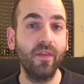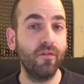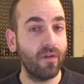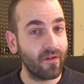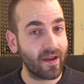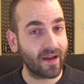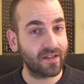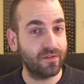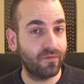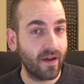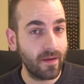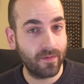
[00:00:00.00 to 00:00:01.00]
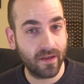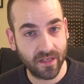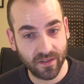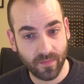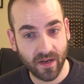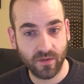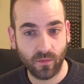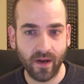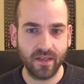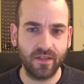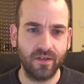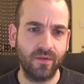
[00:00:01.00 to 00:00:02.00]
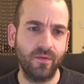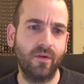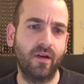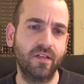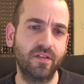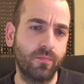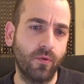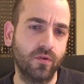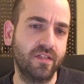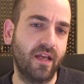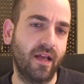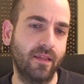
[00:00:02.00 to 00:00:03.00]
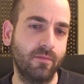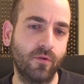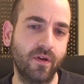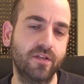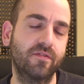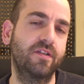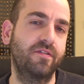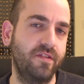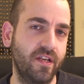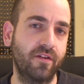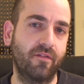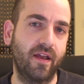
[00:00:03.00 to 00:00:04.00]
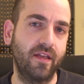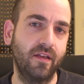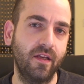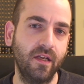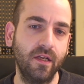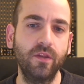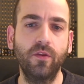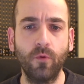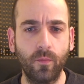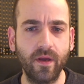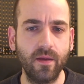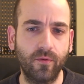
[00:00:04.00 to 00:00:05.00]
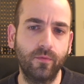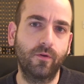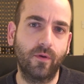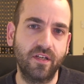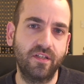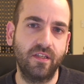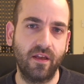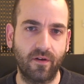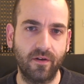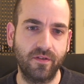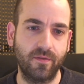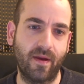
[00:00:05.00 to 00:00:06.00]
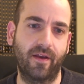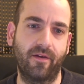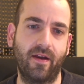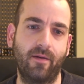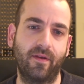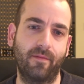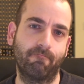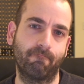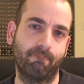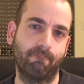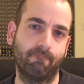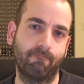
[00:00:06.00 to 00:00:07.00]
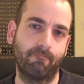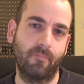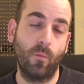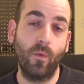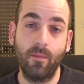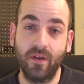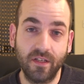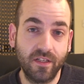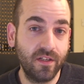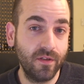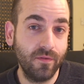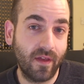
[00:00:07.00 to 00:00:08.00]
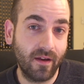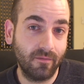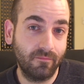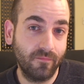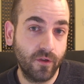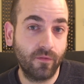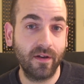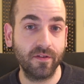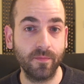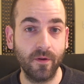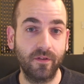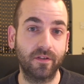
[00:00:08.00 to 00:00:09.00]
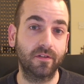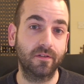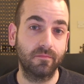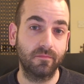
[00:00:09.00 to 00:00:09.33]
The very act of vaping is the best way to support it, and the more interest you generate, the more people will question their own tobacco habit. And where better to do that than around smokers?